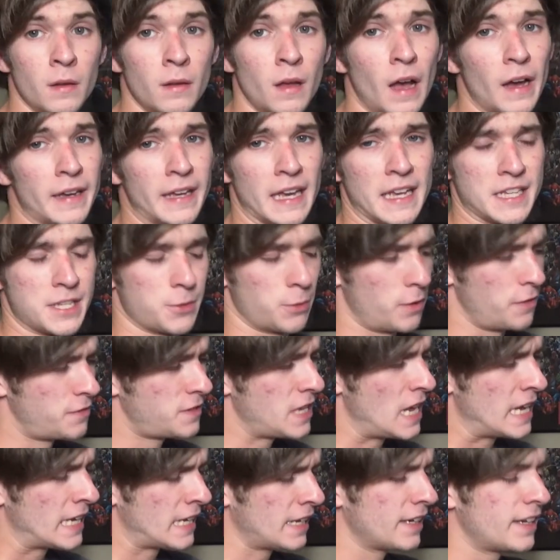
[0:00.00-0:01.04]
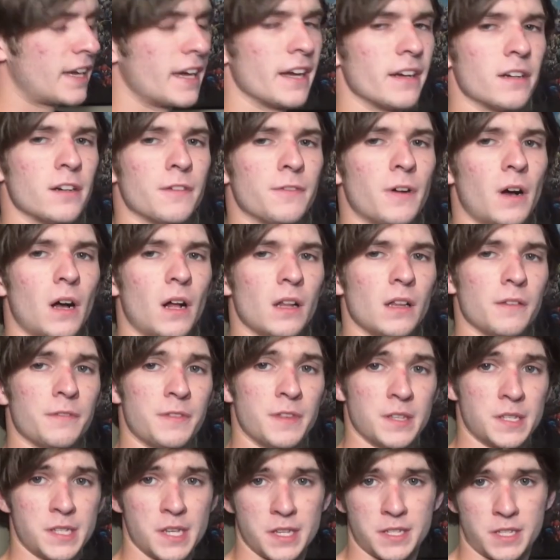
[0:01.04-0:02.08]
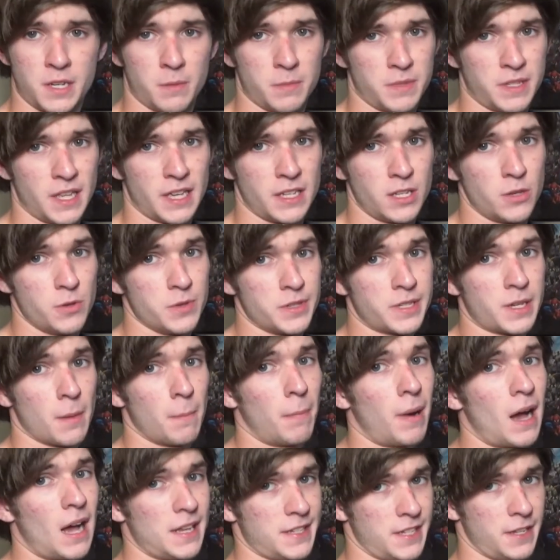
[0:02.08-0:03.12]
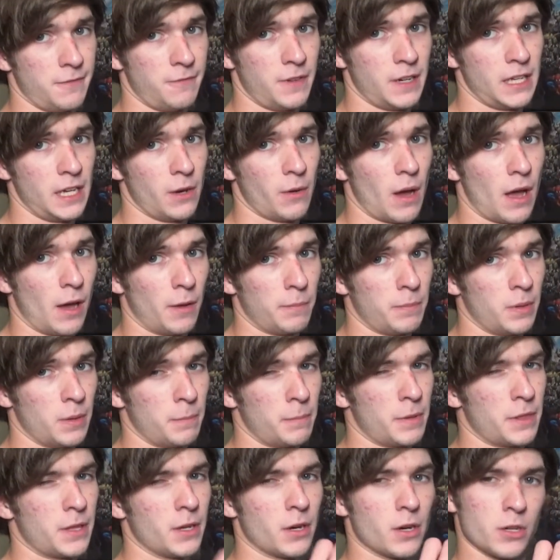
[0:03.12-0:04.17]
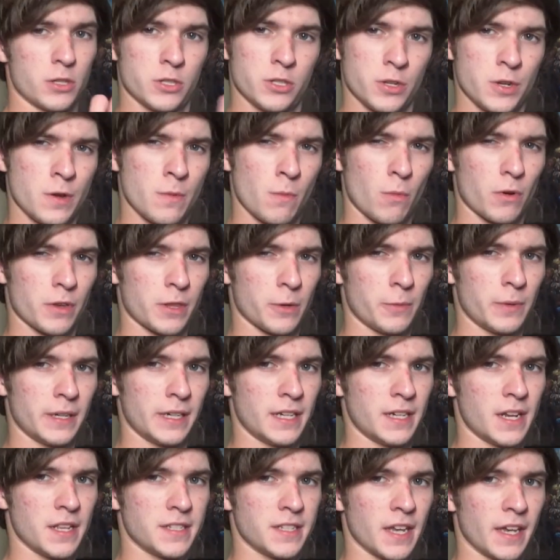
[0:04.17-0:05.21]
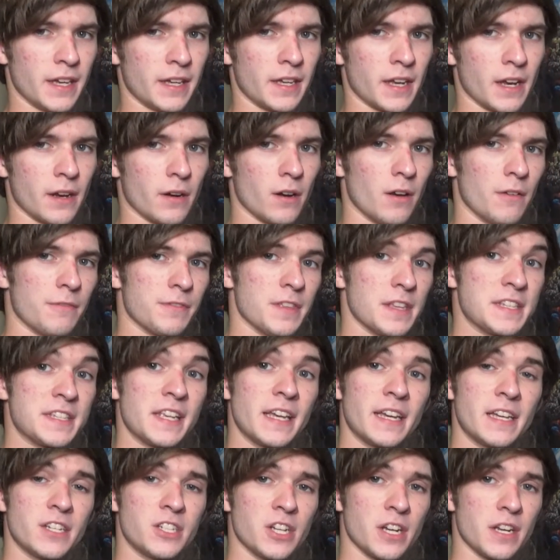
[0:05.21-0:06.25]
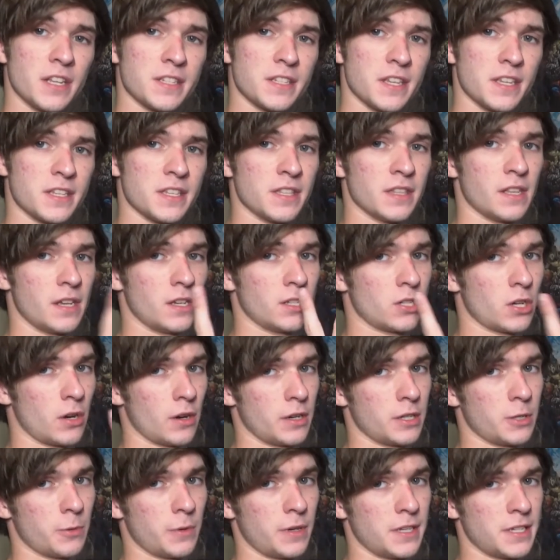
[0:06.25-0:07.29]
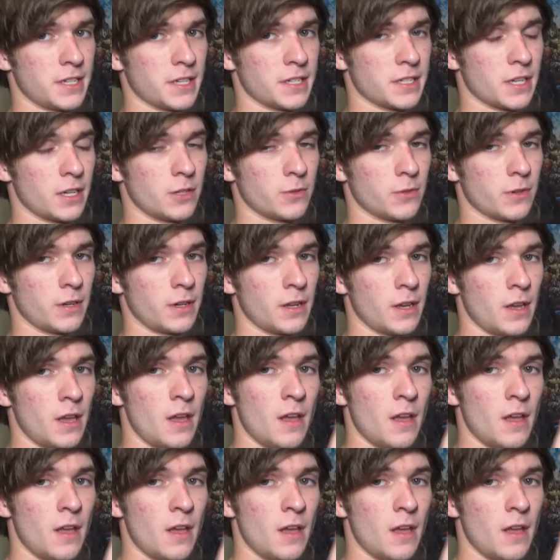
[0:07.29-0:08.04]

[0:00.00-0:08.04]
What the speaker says: Okay, so we've taken care of all of the systems that use composite video output, but there are 2 more that we need to take care of, the Sega Genesis and the Atari 2600.